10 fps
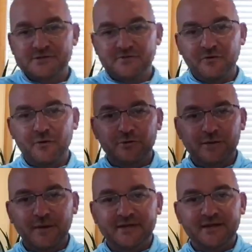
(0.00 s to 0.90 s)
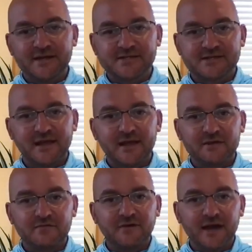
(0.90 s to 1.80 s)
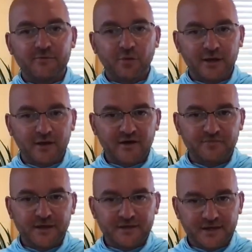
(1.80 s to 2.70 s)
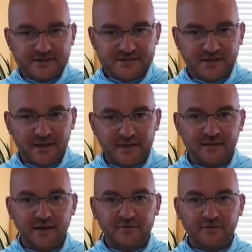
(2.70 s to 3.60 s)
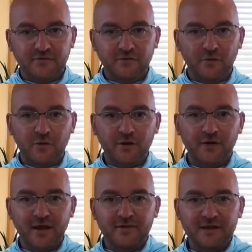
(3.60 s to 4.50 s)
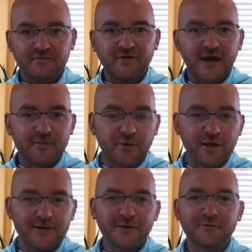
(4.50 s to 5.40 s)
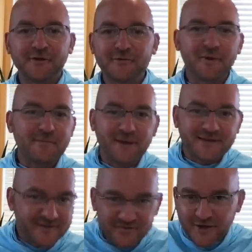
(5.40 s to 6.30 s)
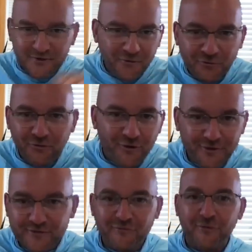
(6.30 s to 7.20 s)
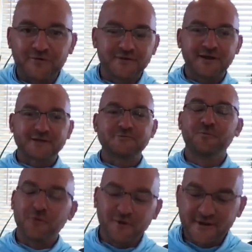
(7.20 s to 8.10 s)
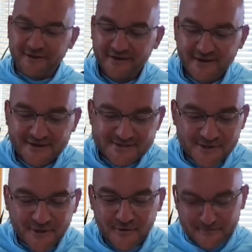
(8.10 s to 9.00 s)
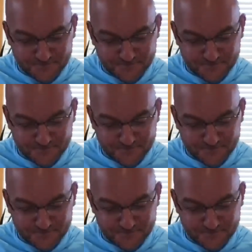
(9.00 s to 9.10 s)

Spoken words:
phone on my nightstand vibrate off my nightstand, hit the floor, and then vibrate underneath my bed, and I've got to go crawling for it the next morning. So